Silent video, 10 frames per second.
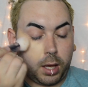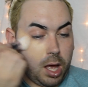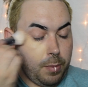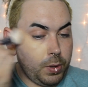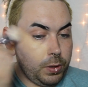
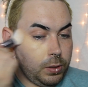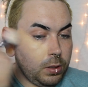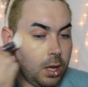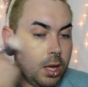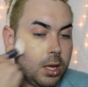
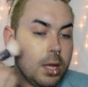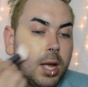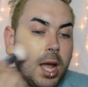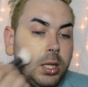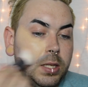
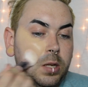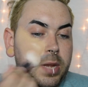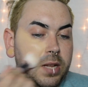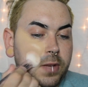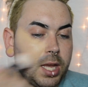a little
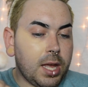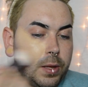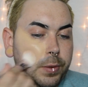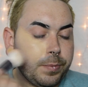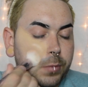bit
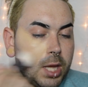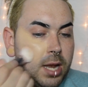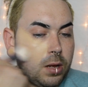ago. I